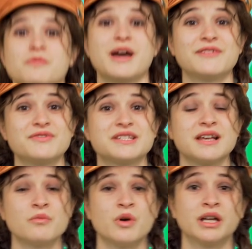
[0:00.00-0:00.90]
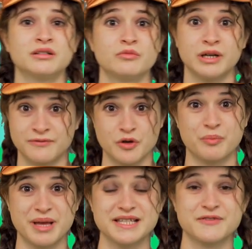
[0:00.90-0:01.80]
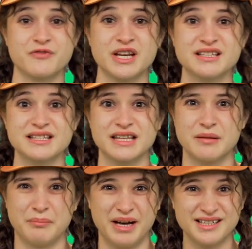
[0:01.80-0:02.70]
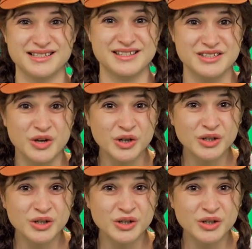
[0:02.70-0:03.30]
wait for someone, one of your best friends, in the mud and snow?